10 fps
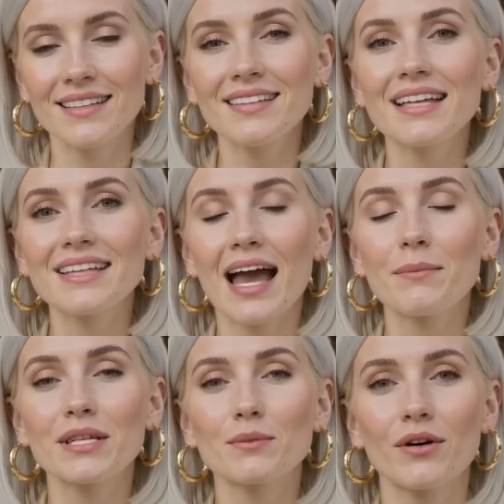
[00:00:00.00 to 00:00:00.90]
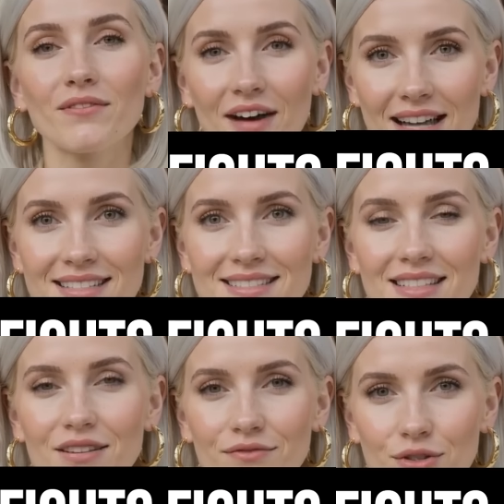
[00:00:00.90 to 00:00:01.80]
That gap is where fights,
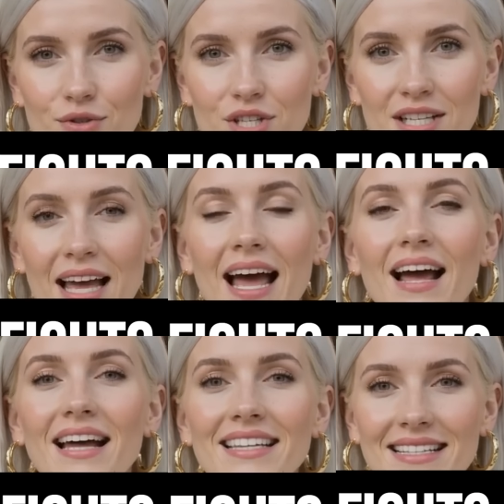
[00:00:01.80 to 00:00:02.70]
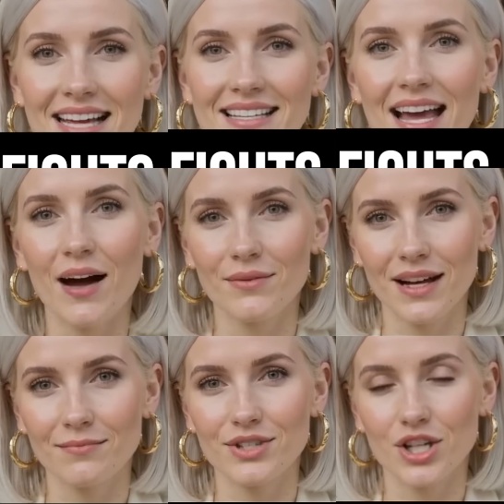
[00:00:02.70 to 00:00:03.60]
confusion, and unintended
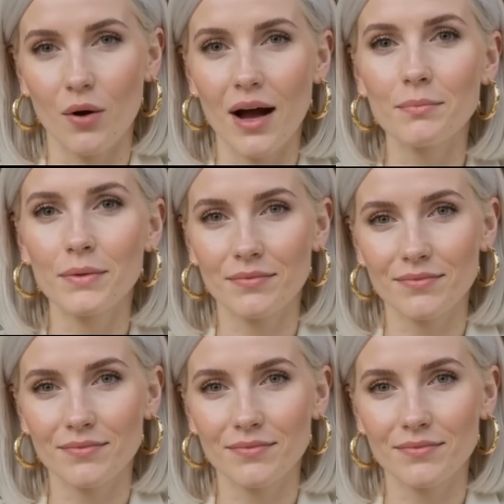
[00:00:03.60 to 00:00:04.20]
outcomes show up.